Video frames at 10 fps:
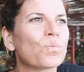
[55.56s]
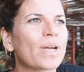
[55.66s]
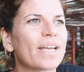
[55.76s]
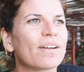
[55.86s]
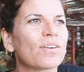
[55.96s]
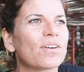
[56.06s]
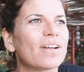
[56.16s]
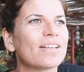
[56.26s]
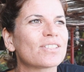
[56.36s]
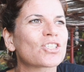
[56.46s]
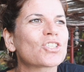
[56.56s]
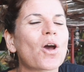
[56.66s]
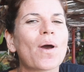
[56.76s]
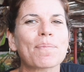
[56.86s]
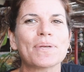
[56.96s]
We're um,
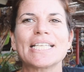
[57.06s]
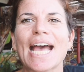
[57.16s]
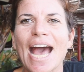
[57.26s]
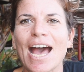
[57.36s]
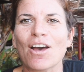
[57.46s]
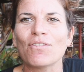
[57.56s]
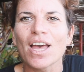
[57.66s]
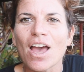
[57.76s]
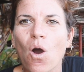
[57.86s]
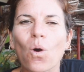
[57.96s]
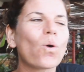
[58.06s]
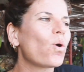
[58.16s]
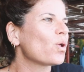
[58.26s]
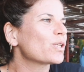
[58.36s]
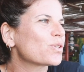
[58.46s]
so happy to have
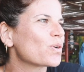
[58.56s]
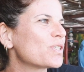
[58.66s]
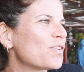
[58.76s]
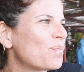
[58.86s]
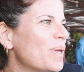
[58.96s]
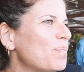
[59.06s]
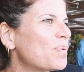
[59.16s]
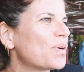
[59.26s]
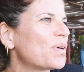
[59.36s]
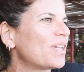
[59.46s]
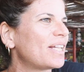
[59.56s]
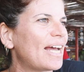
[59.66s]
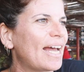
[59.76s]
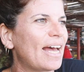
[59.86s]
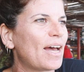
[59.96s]
all sorts of people
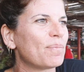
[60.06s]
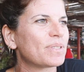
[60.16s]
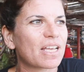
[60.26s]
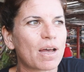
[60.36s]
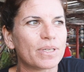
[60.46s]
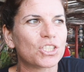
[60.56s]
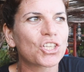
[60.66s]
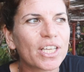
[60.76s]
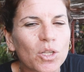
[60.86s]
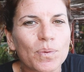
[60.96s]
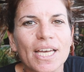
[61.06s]
um, to come and chill with